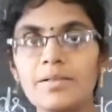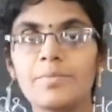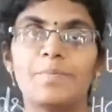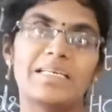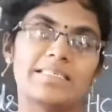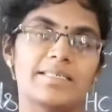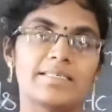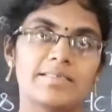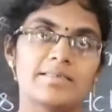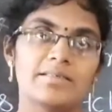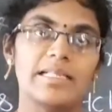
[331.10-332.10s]
the
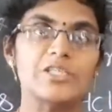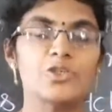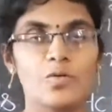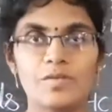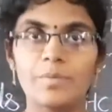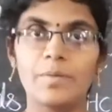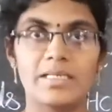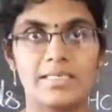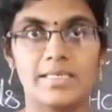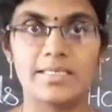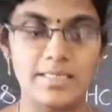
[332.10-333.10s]
bases, nature of the
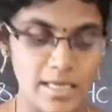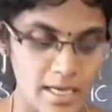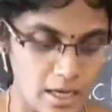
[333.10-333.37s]
bases.